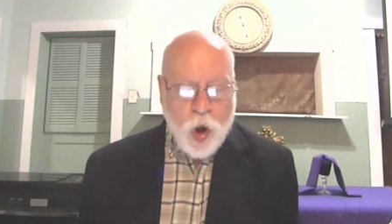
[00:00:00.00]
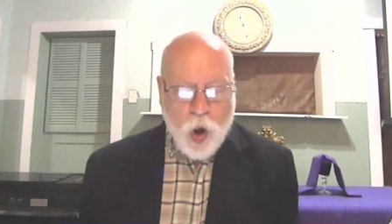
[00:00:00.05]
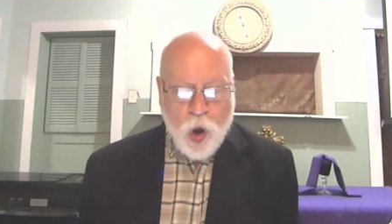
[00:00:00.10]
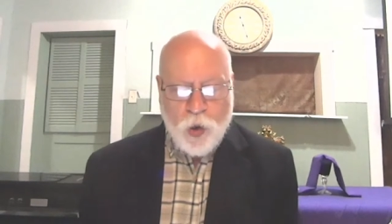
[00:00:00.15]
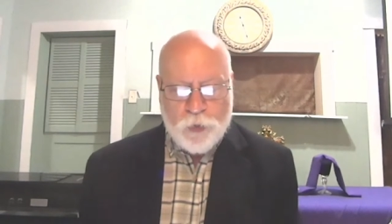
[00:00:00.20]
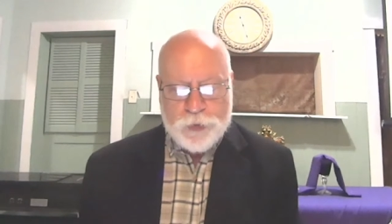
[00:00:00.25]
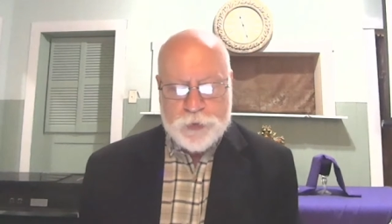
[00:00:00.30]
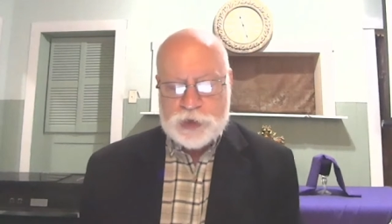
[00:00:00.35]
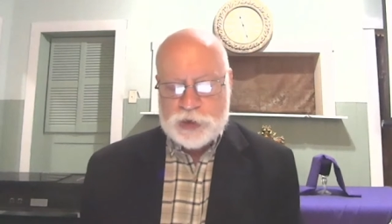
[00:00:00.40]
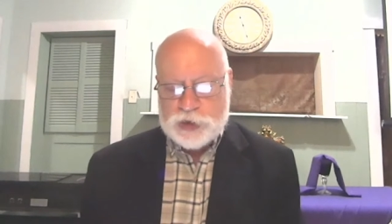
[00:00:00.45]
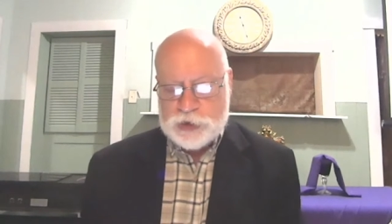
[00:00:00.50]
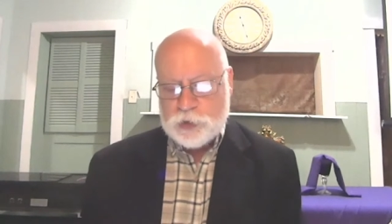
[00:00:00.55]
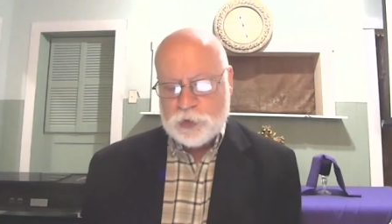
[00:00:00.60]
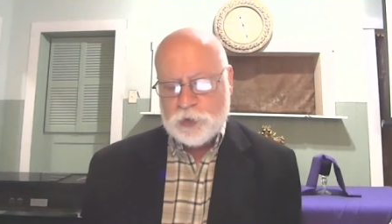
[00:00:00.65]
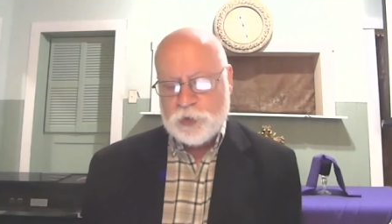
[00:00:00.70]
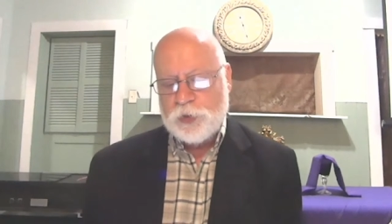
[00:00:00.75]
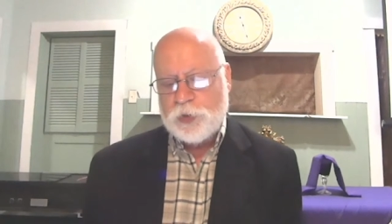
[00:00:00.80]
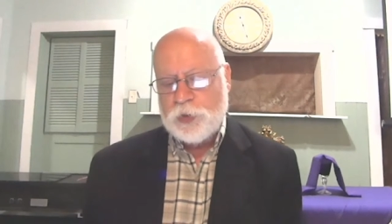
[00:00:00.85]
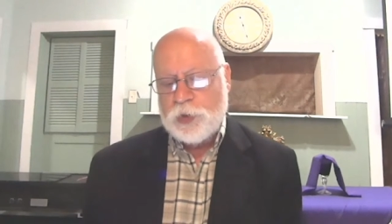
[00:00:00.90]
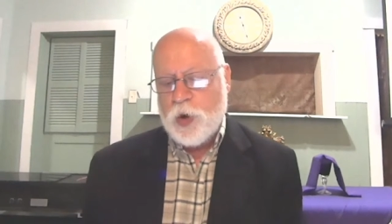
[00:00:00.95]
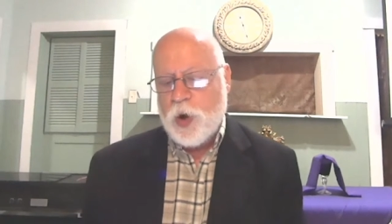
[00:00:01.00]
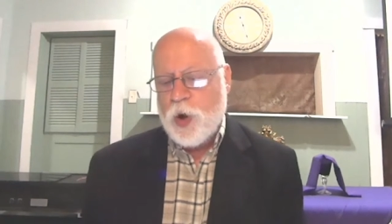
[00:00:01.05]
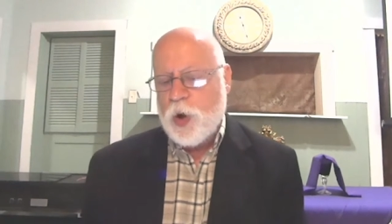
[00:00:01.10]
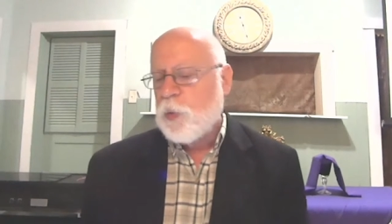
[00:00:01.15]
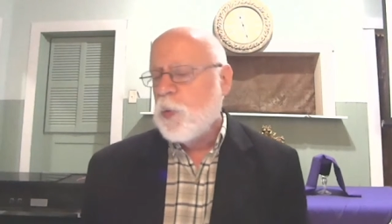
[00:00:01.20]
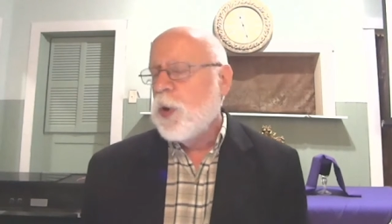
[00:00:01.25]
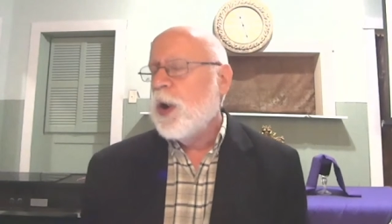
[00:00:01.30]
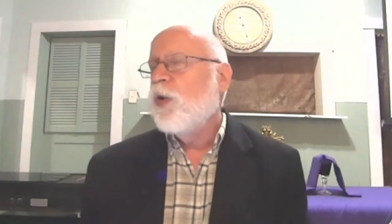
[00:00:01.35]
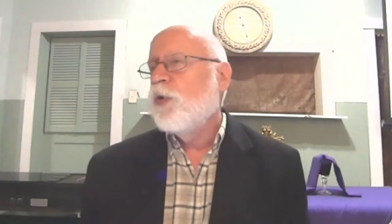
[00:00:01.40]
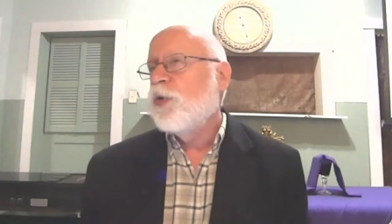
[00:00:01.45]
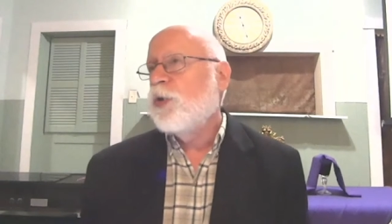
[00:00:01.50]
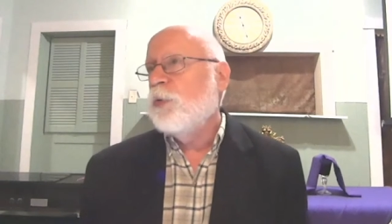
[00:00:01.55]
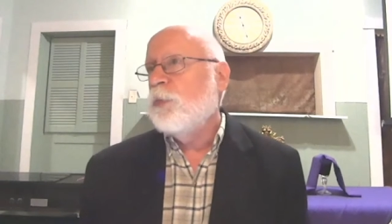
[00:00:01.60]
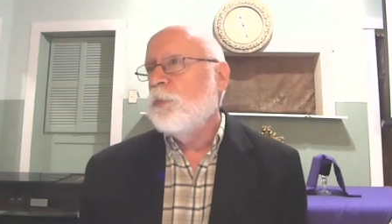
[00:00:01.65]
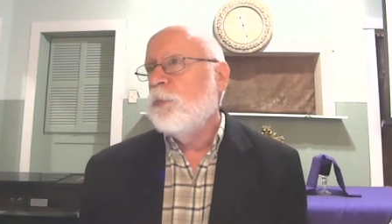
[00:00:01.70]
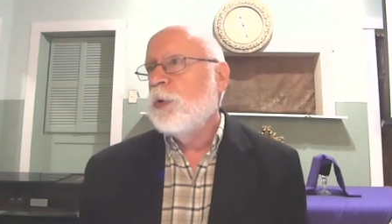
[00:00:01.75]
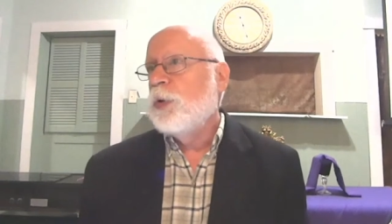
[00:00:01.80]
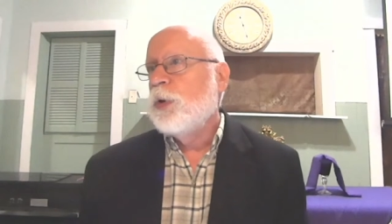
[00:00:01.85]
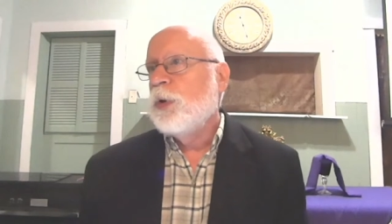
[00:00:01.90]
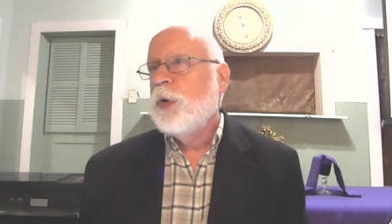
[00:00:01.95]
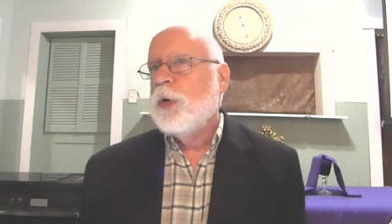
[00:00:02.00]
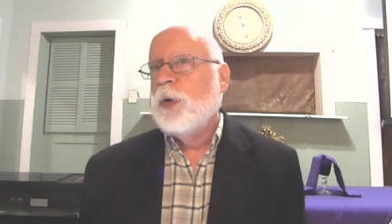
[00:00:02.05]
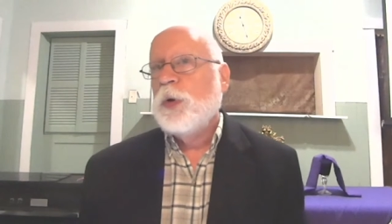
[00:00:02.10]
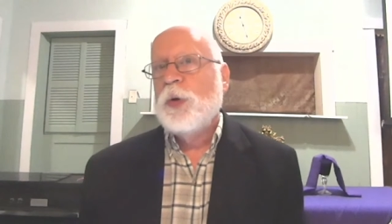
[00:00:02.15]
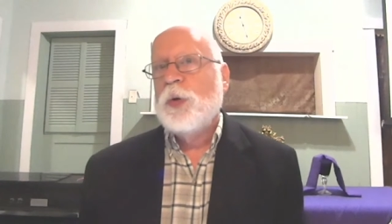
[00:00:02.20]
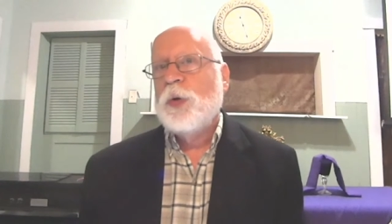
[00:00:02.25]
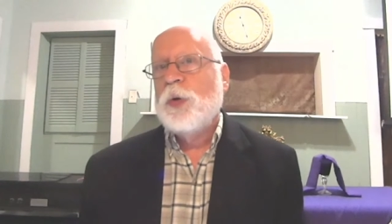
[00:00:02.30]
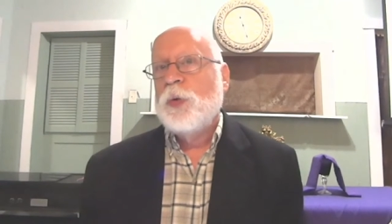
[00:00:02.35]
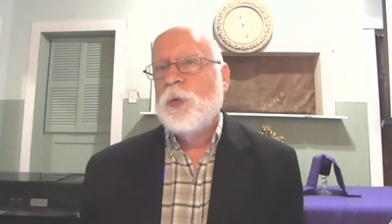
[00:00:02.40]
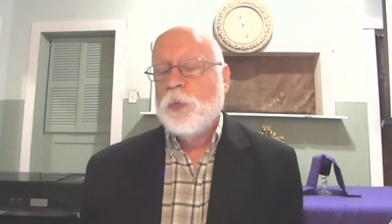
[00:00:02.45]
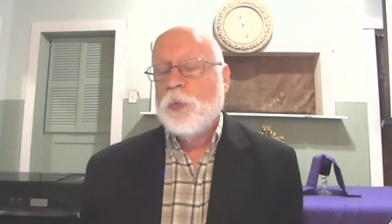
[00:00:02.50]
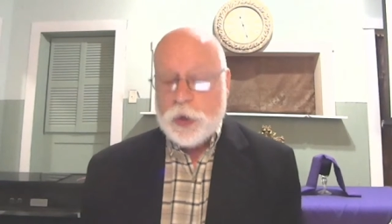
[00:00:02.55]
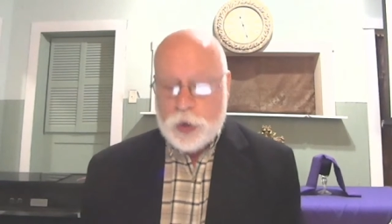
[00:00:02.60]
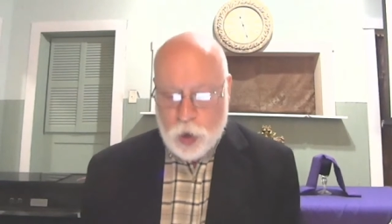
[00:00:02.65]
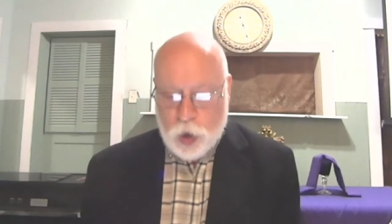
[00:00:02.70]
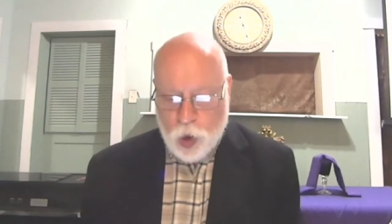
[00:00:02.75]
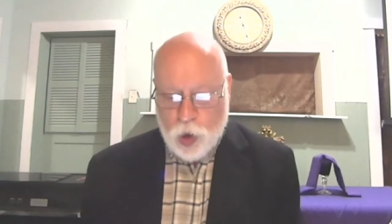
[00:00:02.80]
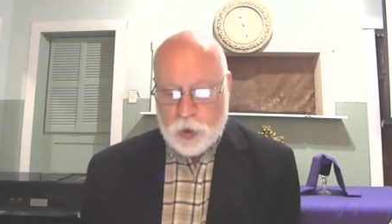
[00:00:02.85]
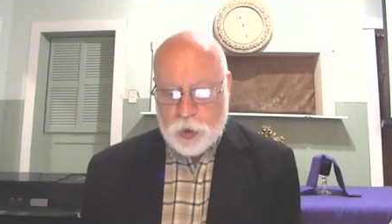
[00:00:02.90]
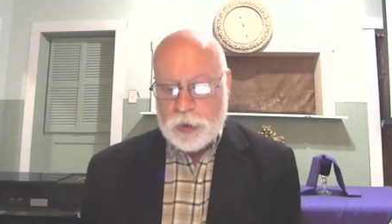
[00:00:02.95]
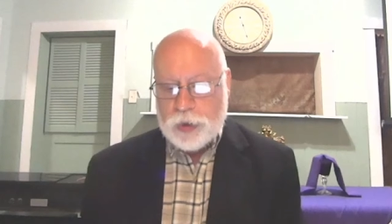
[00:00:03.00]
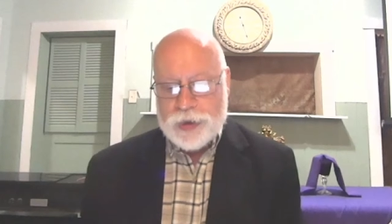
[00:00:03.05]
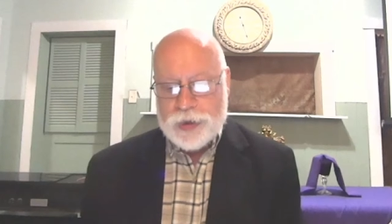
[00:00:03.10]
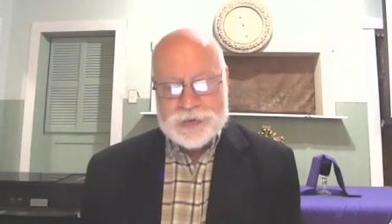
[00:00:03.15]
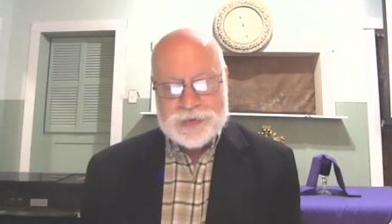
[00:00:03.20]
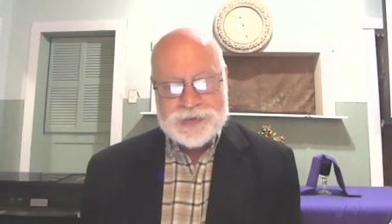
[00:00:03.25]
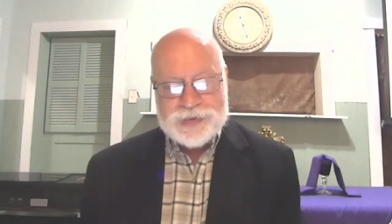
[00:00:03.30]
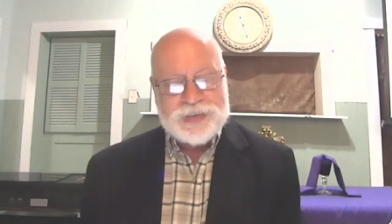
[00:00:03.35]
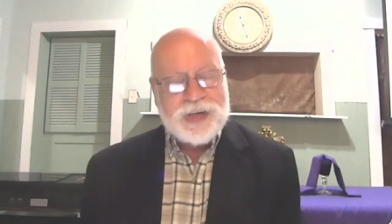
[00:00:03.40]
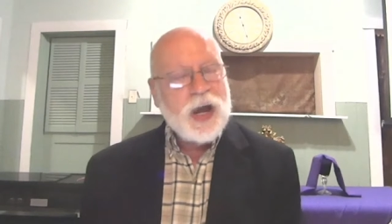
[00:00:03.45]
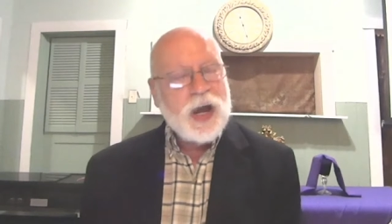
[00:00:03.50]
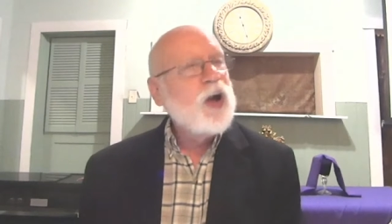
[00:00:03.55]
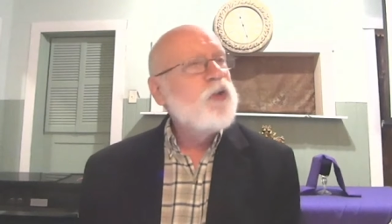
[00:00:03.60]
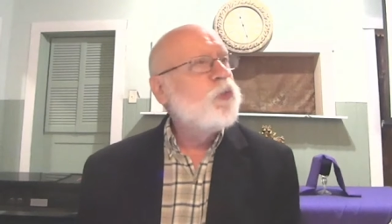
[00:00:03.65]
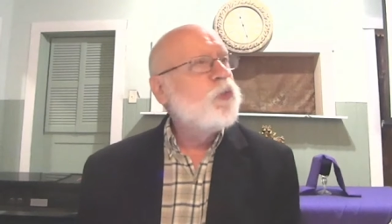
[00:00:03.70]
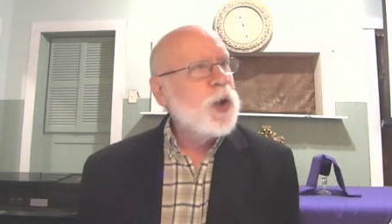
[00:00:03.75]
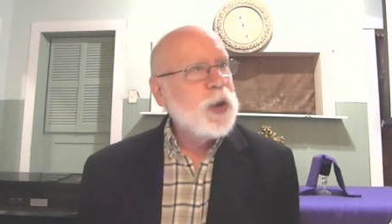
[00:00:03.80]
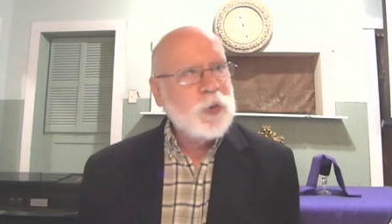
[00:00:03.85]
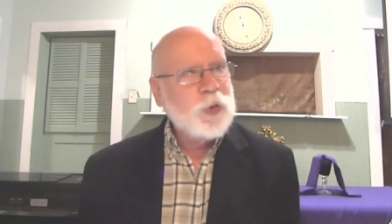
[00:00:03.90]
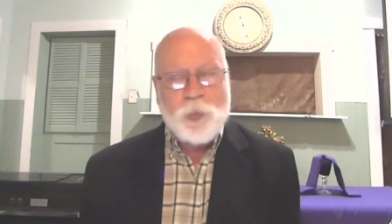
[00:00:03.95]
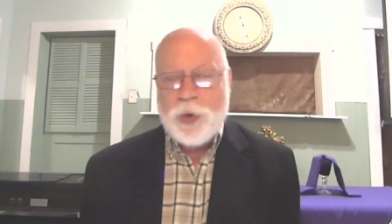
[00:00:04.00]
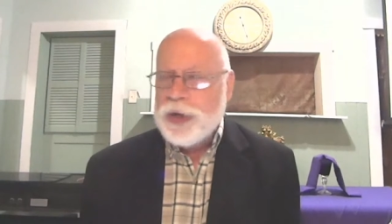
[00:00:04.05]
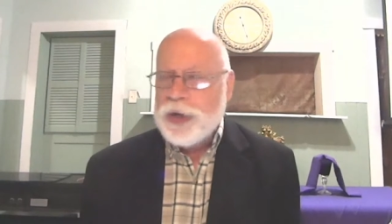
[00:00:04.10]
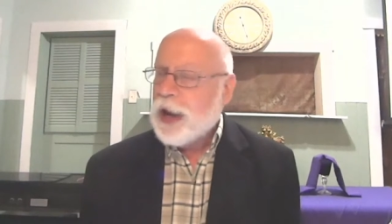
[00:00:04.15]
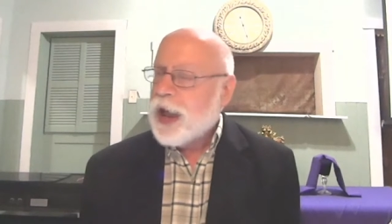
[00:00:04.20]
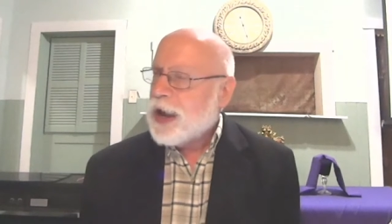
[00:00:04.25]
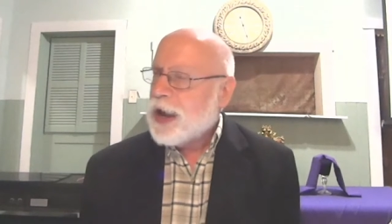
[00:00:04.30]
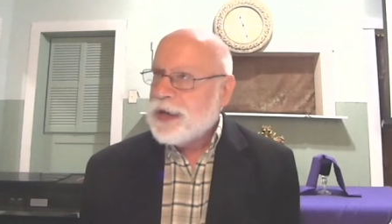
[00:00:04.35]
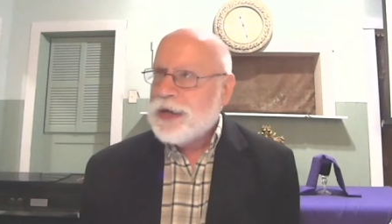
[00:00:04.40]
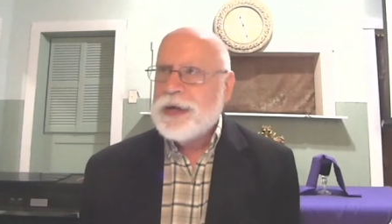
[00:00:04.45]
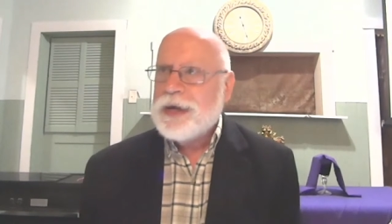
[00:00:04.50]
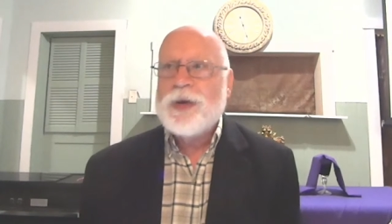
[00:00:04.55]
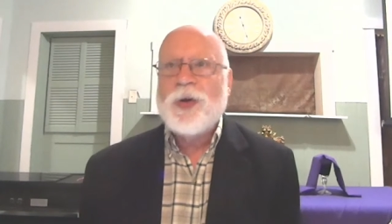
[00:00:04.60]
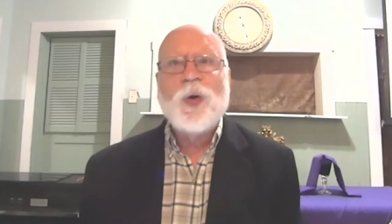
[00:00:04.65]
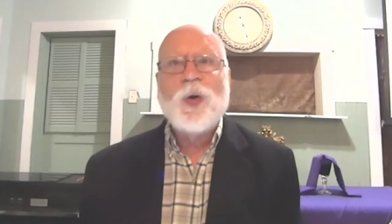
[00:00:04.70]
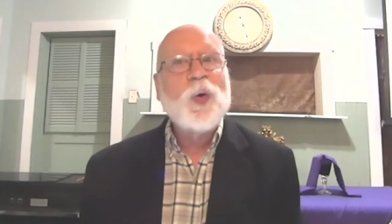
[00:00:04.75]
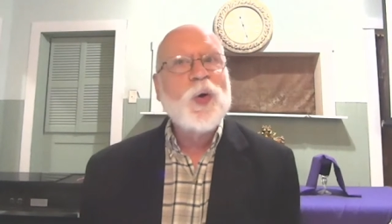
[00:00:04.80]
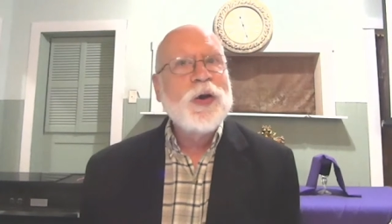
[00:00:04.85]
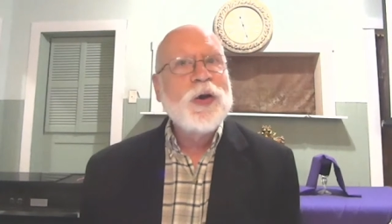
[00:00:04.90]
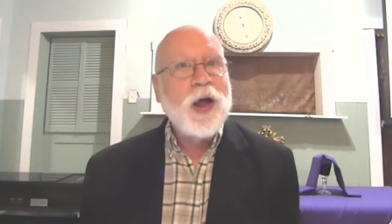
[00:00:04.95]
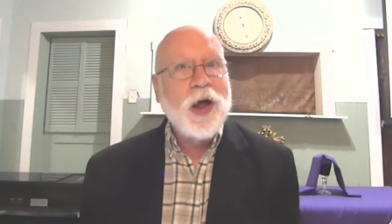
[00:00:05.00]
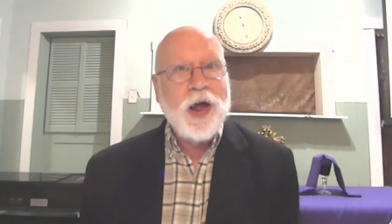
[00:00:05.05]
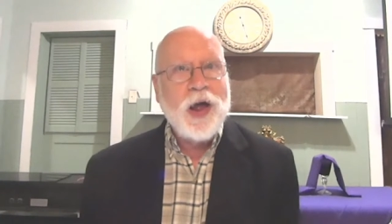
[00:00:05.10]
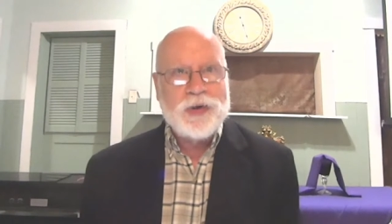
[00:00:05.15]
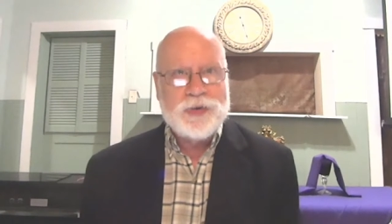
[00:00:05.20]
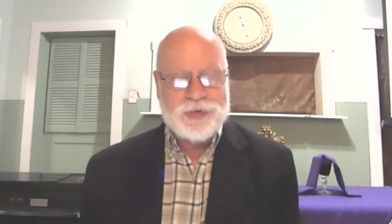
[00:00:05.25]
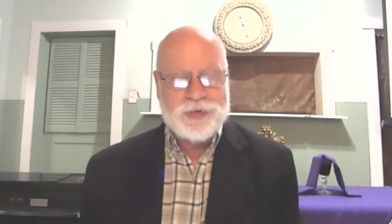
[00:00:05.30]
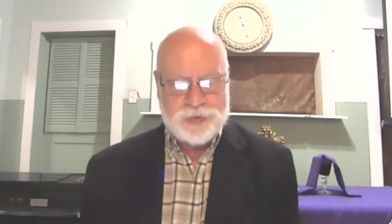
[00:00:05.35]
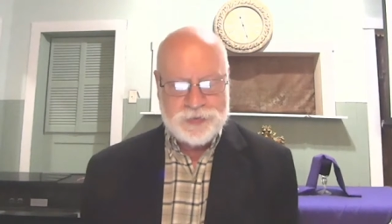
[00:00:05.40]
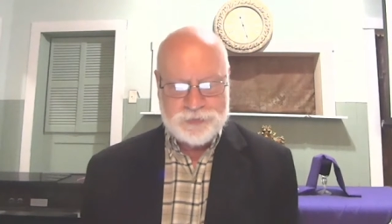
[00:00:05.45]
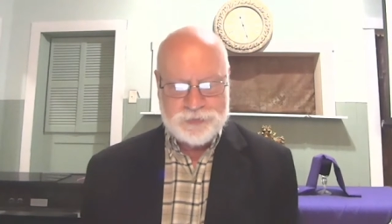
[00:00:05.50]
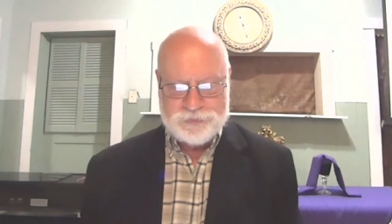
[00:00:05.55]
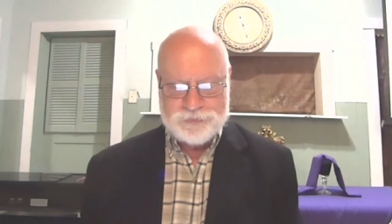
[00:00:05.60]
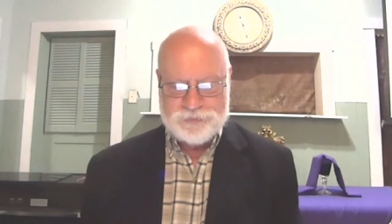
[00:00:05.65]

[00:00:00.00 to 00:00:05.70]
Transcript: All the children are welcome, regardless of whether we like it or not.